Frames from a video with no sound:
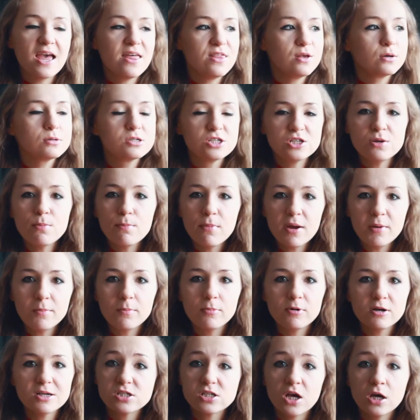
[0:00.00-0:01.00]
and those team
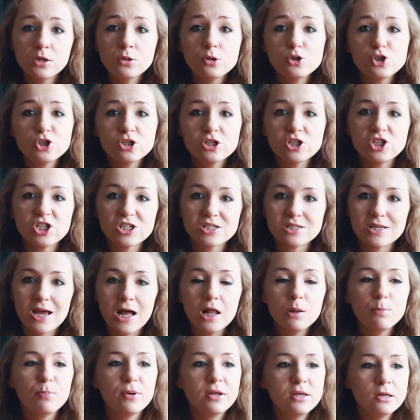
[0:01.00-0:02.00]
members are usually just
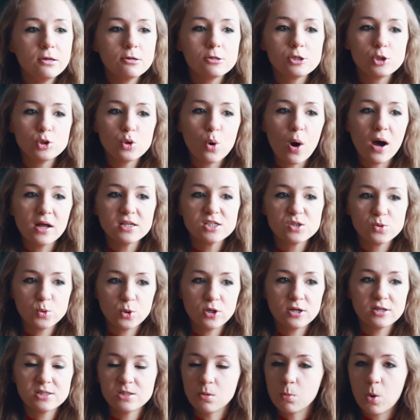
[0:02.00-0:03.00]
helping you to
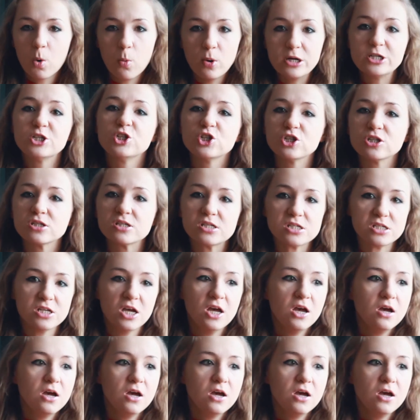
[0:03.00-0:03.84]
answer some questions,